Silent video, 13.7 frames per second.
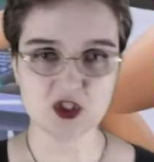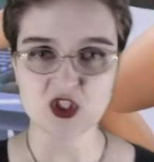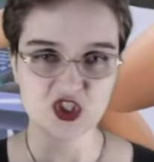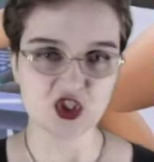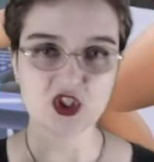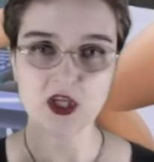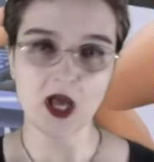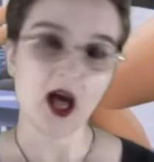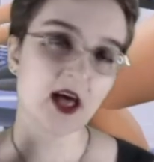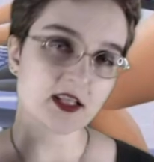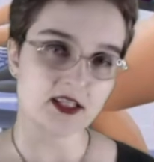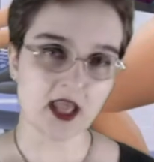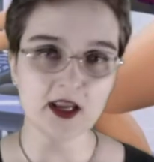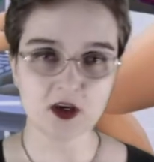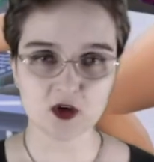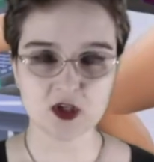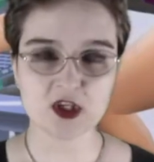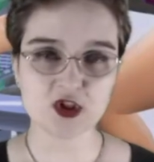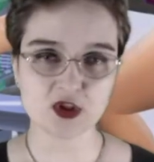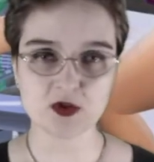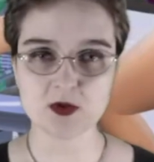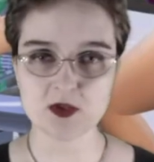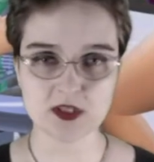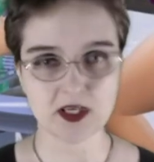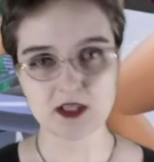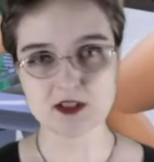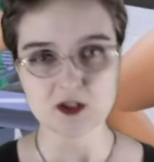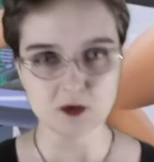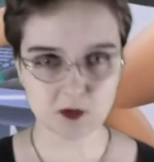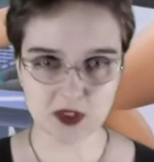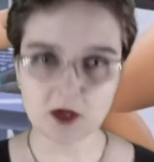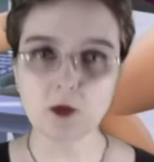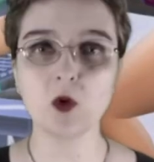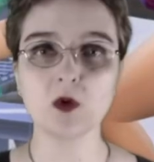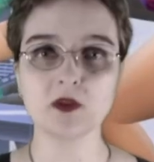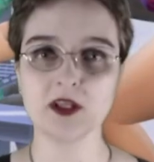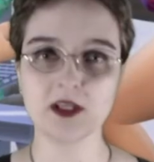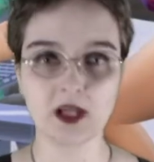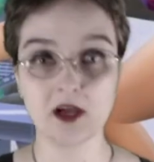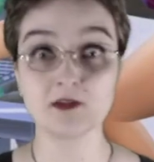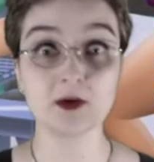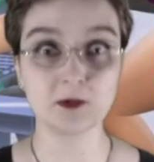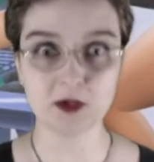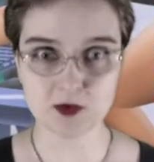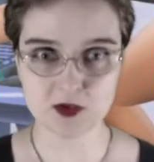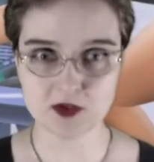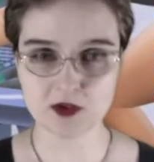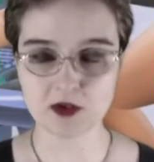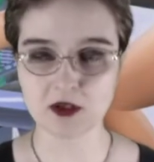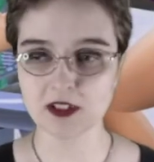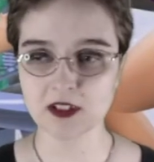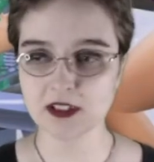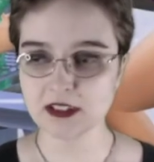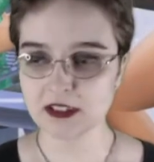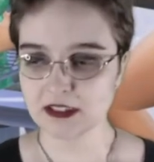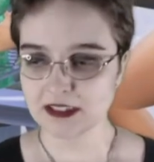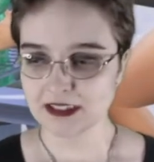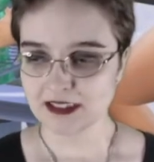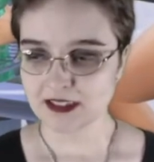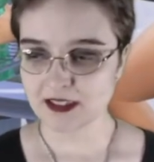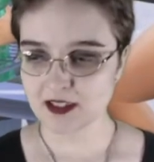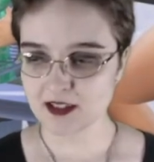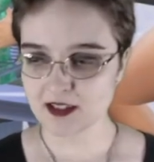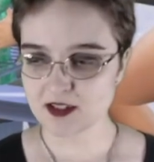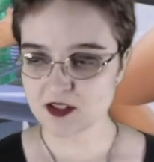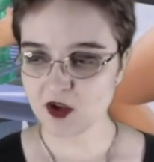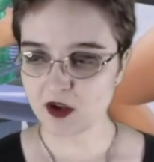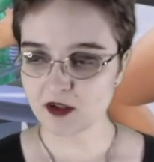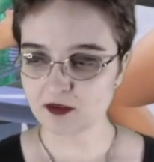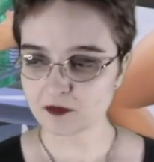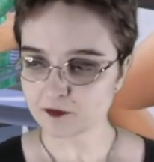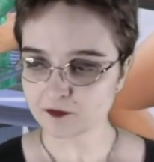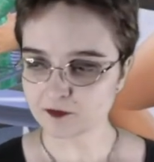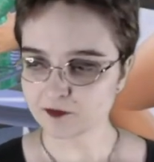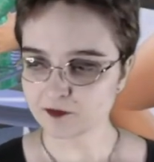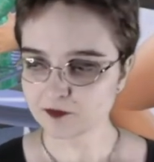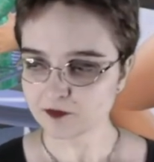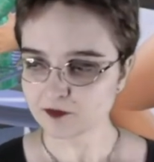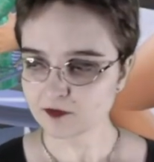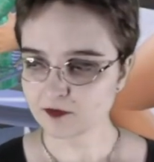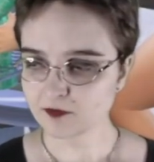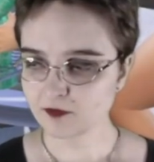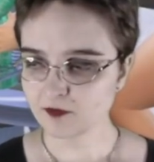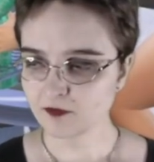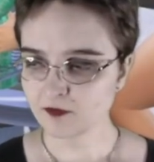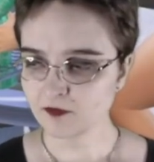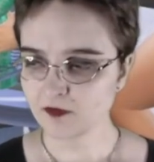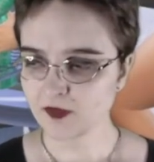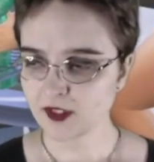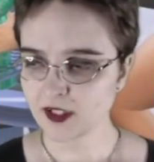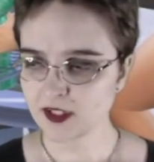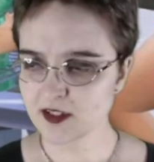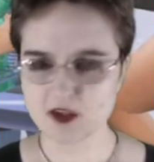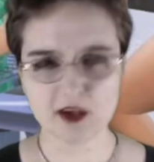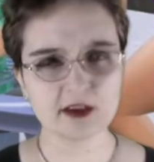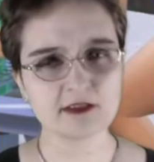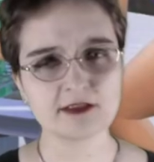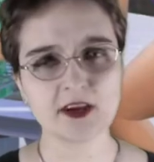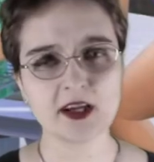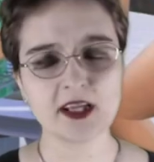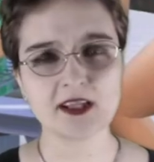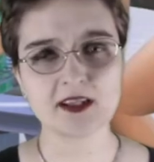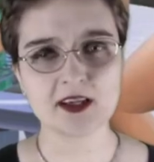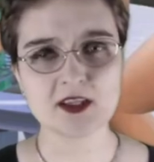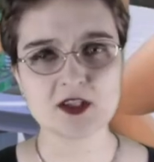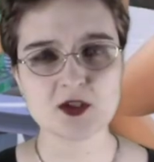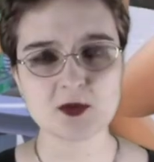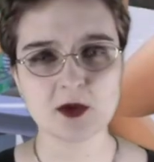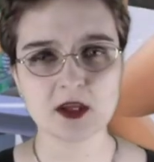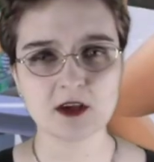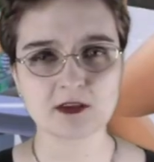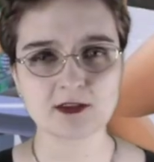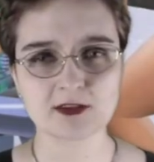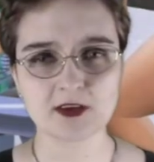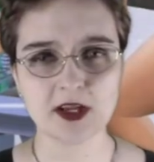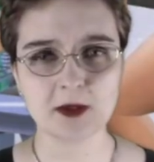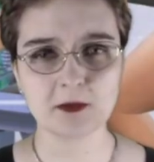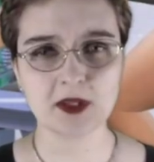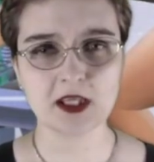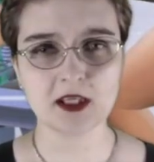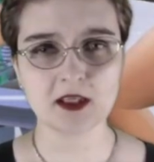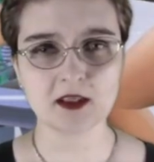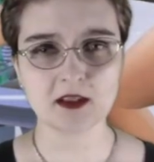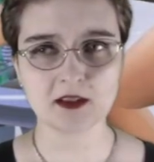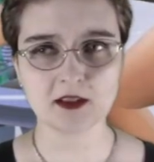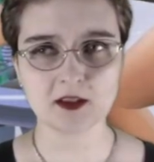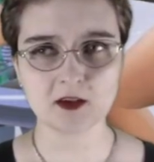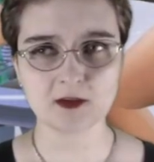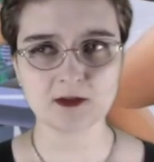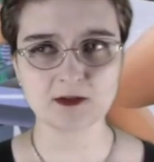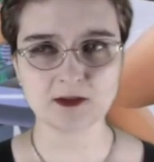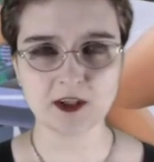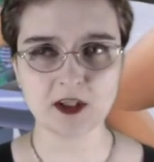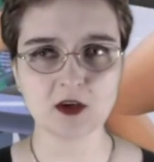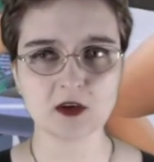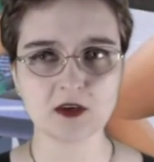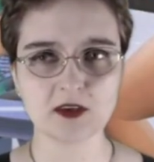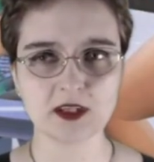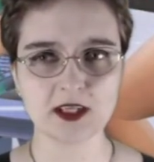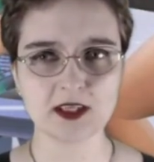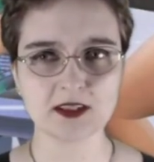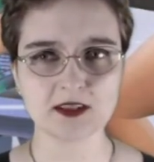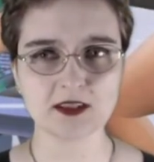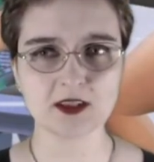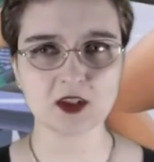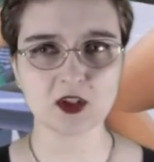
she has anger issues against people that have abused her. It's not a very nice way of framing a figure that,